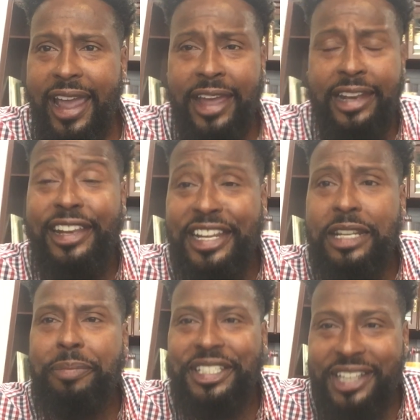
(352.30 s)
And
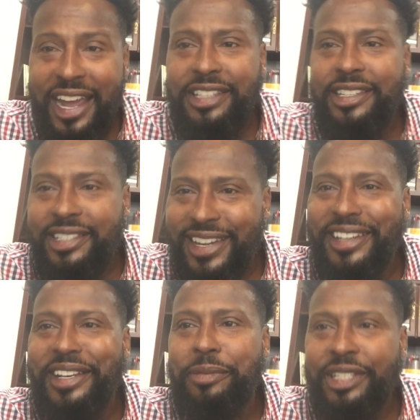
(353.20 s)
Lyndon B. Johnson
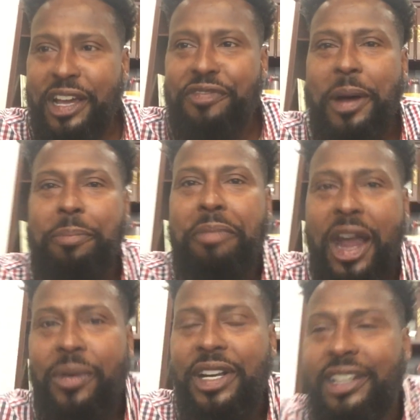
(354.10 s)
said it himself
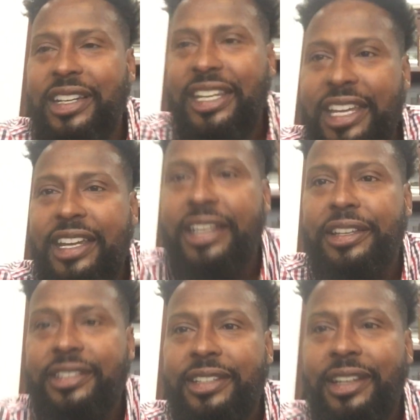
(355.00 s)
America
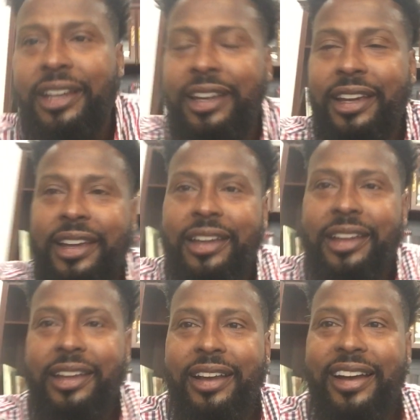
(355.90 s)
is
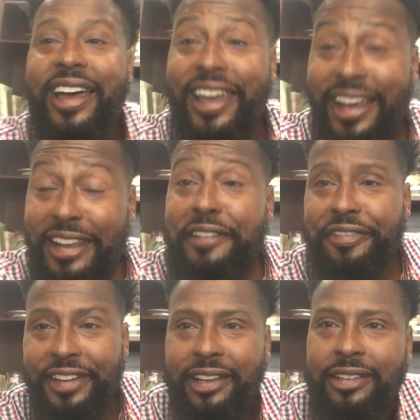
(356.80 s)
an
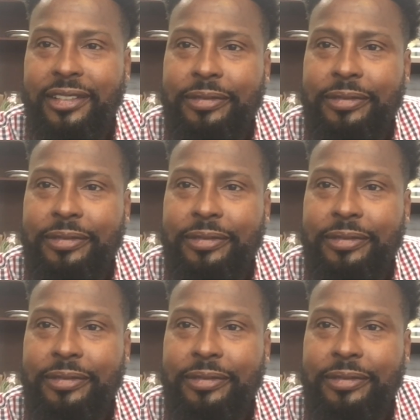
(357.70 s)
elephant.